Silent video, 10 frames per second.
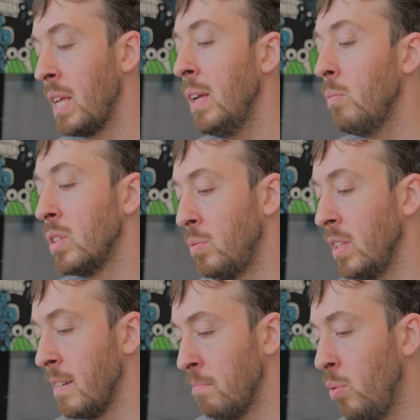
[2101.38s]
I think what's
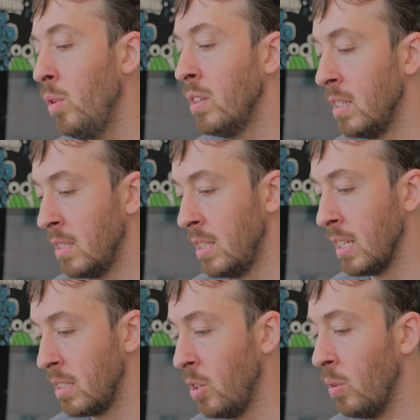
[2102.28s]
really important is
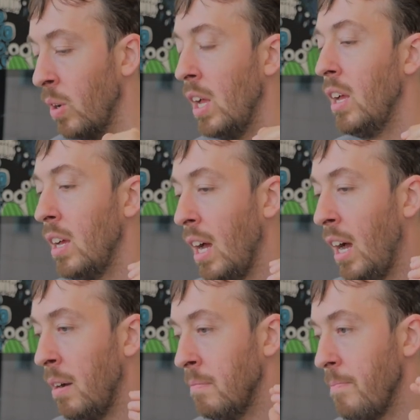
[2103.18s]
this, you
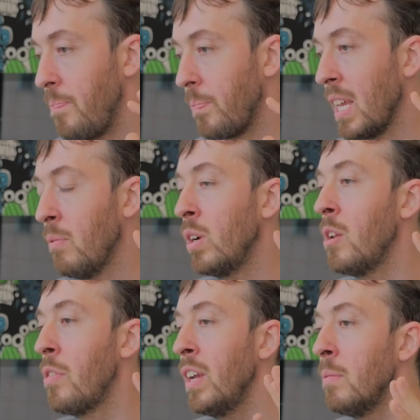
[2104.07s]
know, if we're
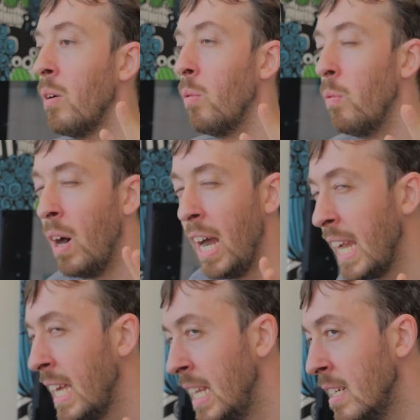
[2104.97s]
going to think about why
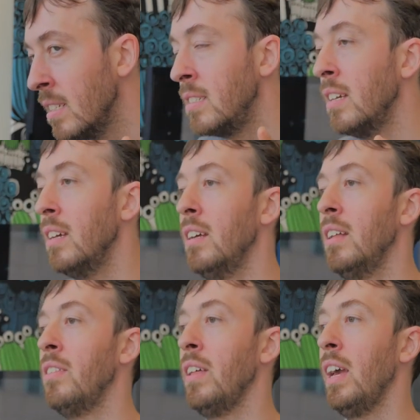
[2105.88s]
it is
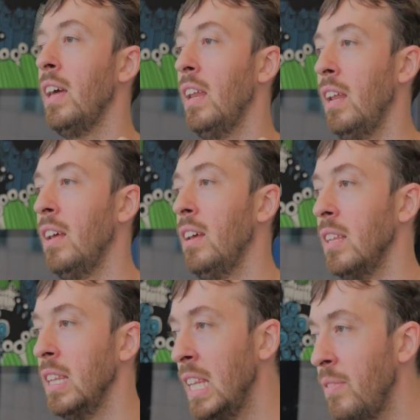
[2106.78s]
that
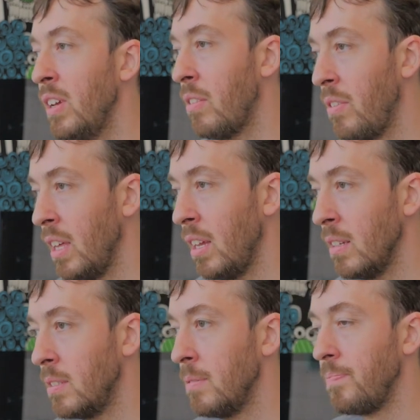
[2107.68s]
living
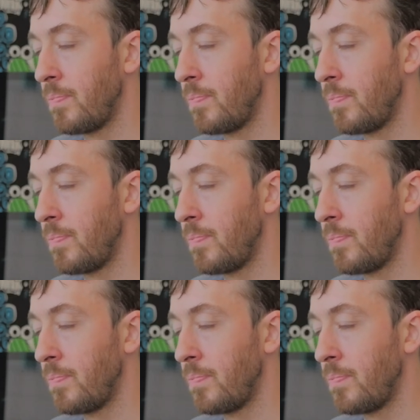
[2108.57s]
things